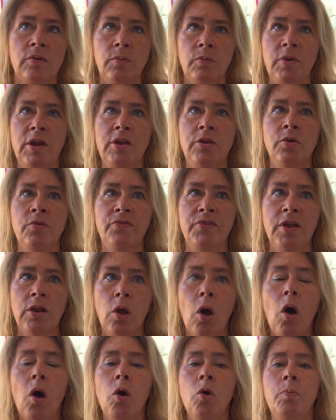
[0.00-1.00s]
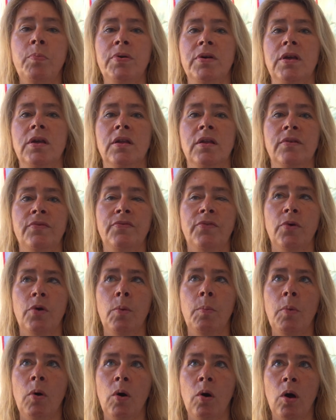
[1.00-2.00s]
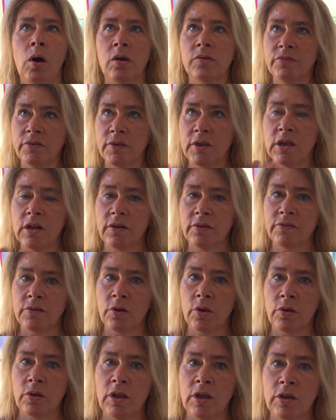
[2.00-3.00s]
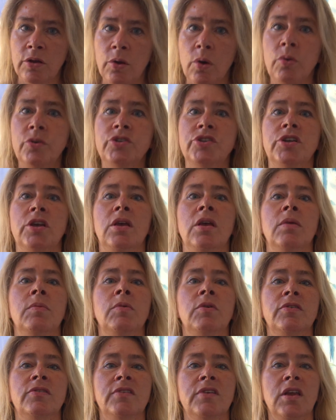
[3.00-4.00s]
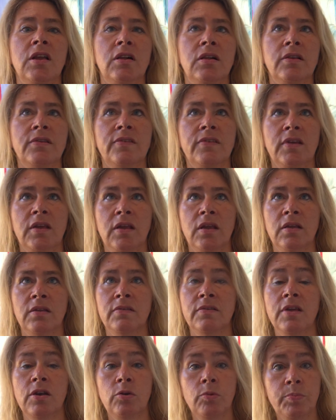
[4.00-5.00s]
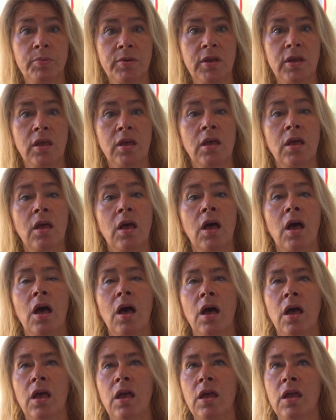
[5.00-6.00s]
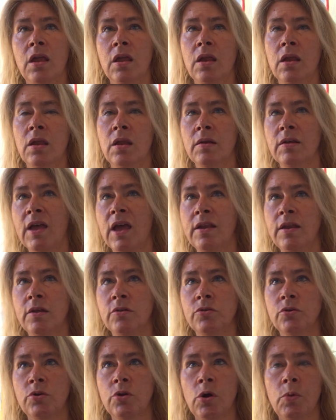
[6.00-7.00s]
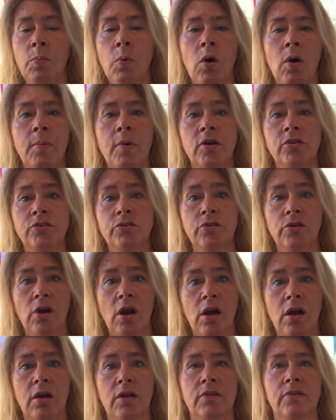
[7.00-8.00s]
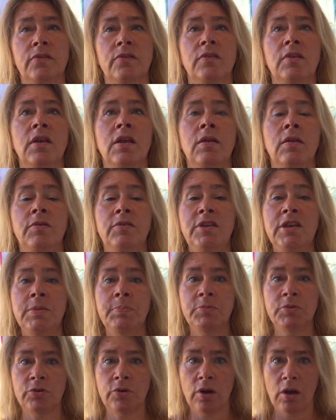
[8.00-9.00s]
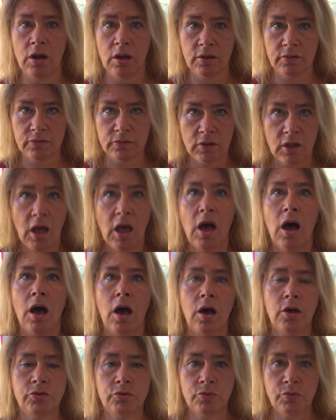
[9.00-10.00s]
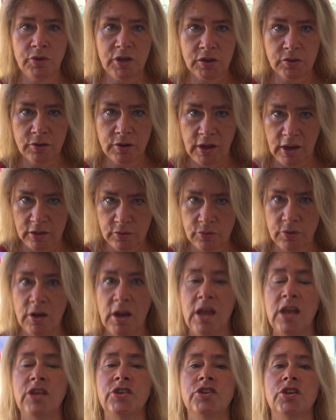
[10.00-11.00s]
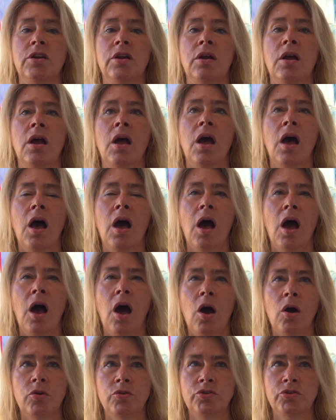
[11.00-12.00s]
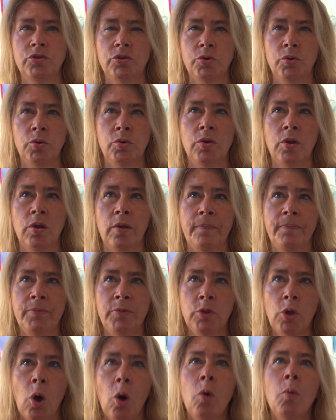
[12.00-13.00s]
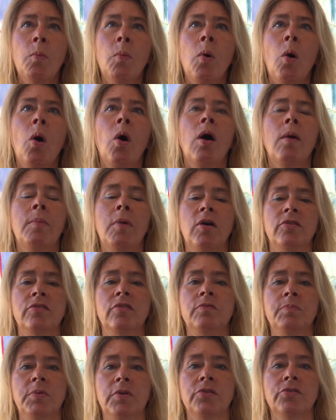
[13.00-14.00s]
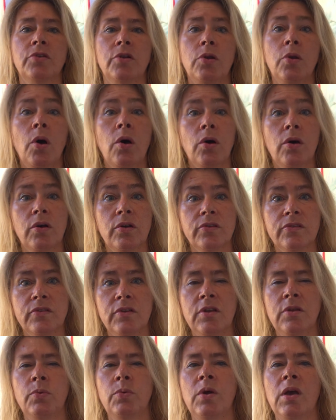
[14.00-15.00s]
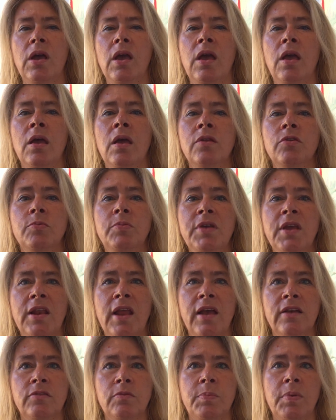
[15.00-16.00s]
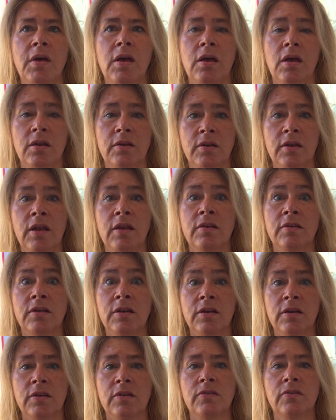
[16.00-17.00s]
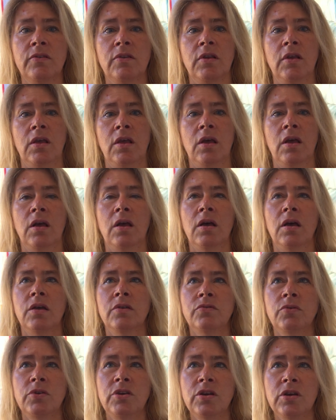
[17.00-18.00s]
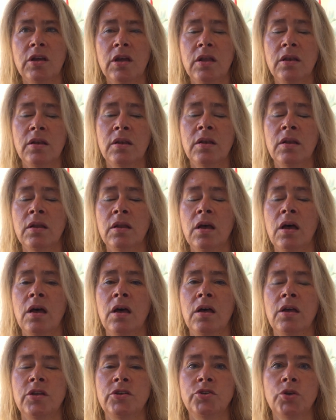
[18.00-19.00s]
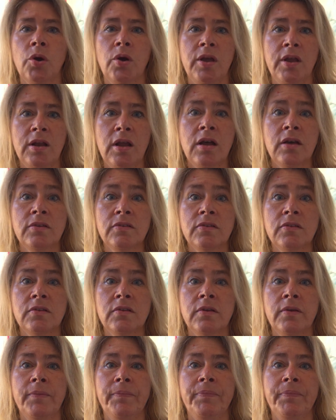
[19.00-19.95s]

when you feel open for more skills in coaching, more skills in therapy, and getting to know more about trance, in a deep trance, how to reconnect to nature, how to know more about the spiritual laws in a way, to be an expert in this. So you can join us.